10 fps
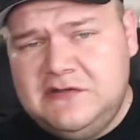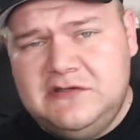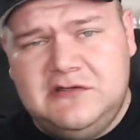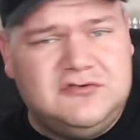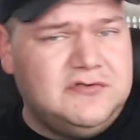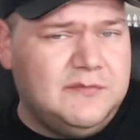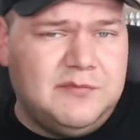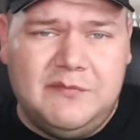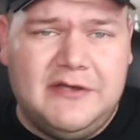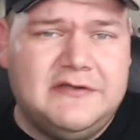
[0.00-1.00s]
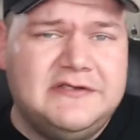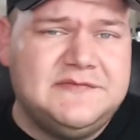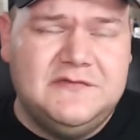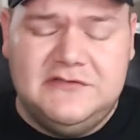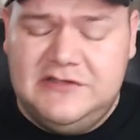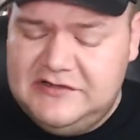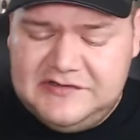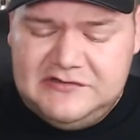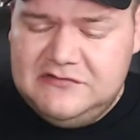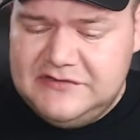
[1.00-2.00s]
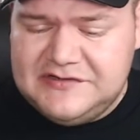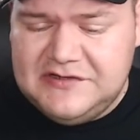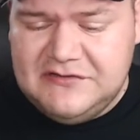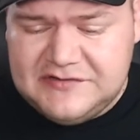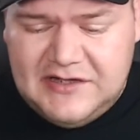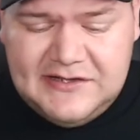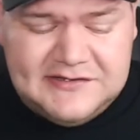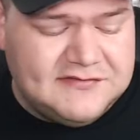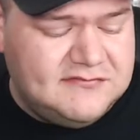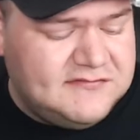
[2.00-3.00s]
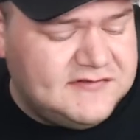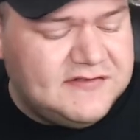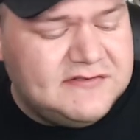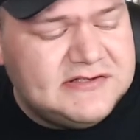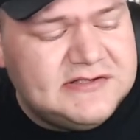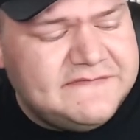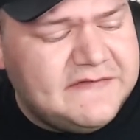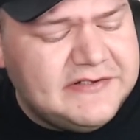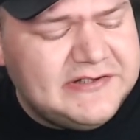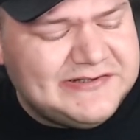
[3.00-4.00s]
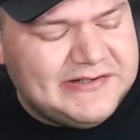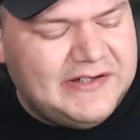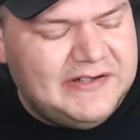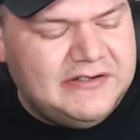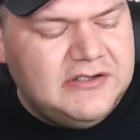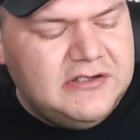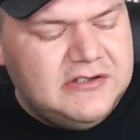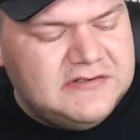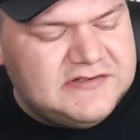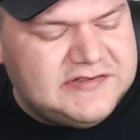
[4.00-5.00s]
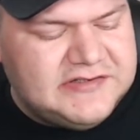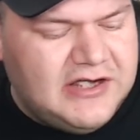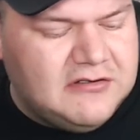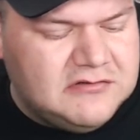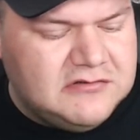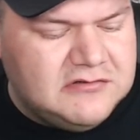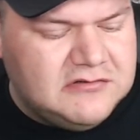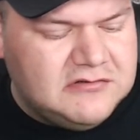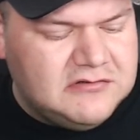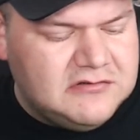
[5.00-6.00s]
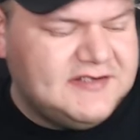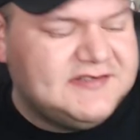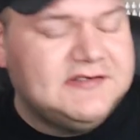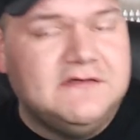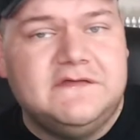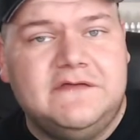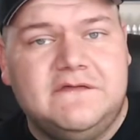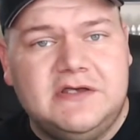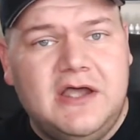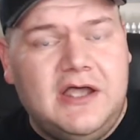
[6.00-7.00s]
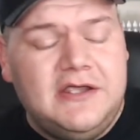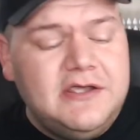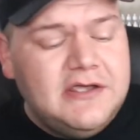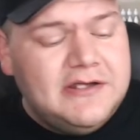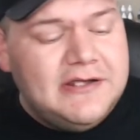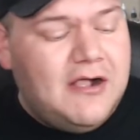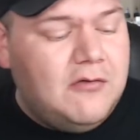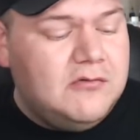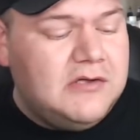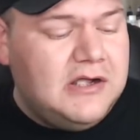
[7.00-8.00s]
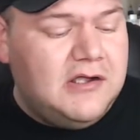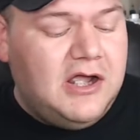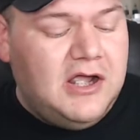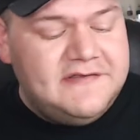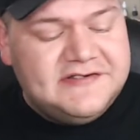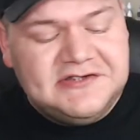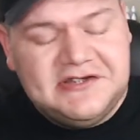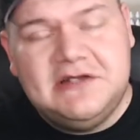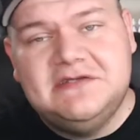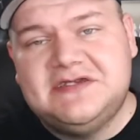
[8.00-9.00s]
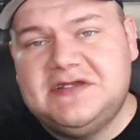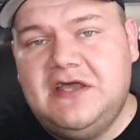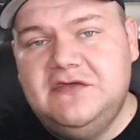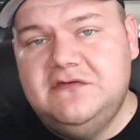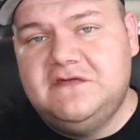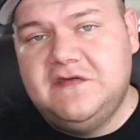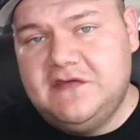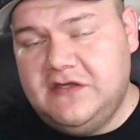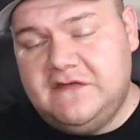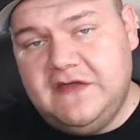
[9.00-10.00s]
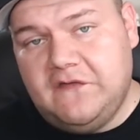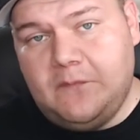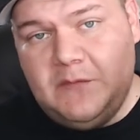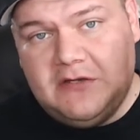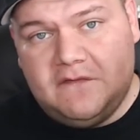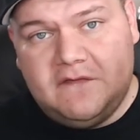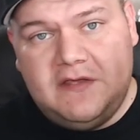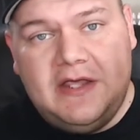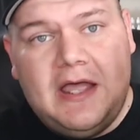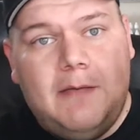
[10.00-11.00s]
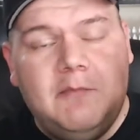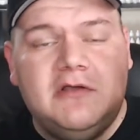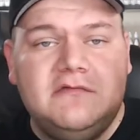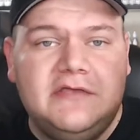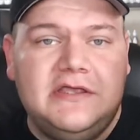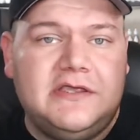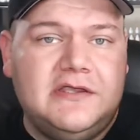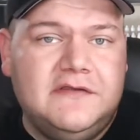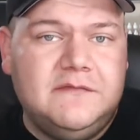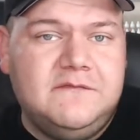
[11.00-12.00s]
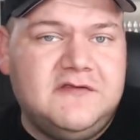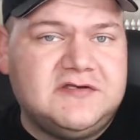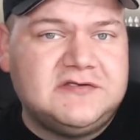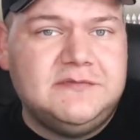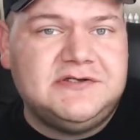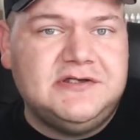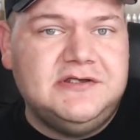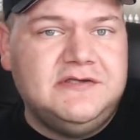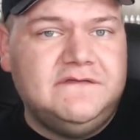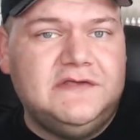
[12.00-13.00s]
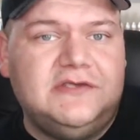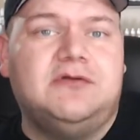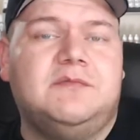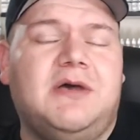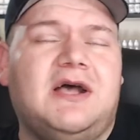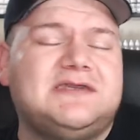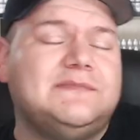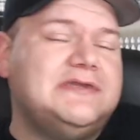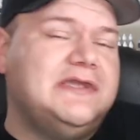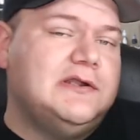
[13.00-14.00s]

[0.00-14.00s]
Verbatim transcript: triple berry smoothies, and the list goes on. So, so this is very exciting to see how close this uh, single flavor got. Now, uh, this channel is not new to the Tastemakers Kit. I'm going to link in the description in the video and possibly in a